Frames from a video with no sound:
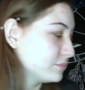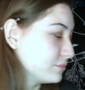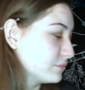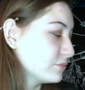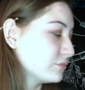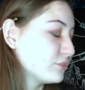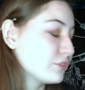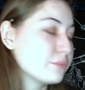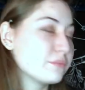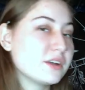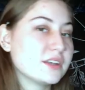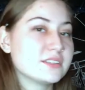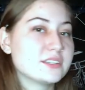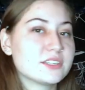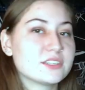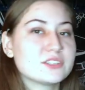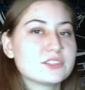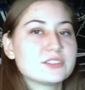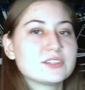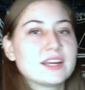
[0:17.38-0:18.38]
from my
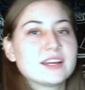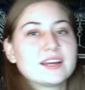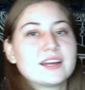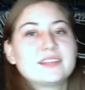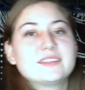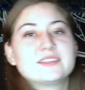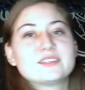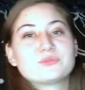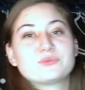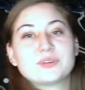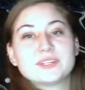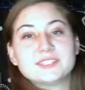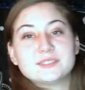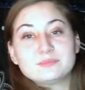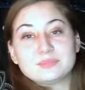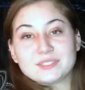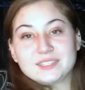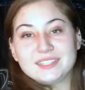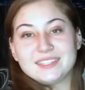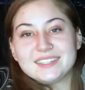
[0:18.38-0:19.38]
sister, I got this weighted
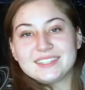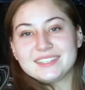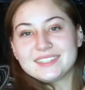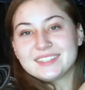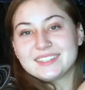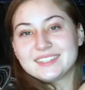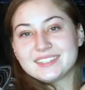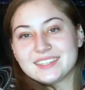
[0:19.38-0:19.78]
blanket,